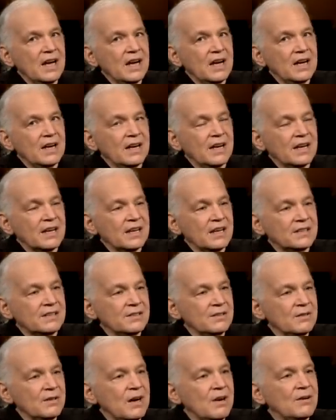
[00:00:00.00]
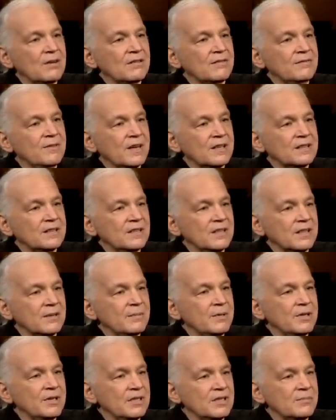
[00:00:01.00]
and I got to know how it affected the
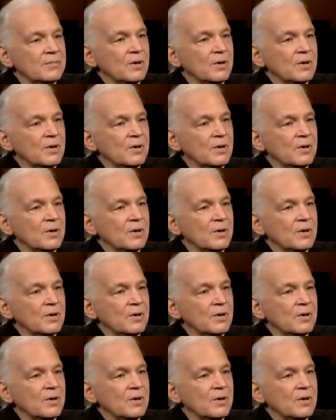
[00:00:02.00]
communities.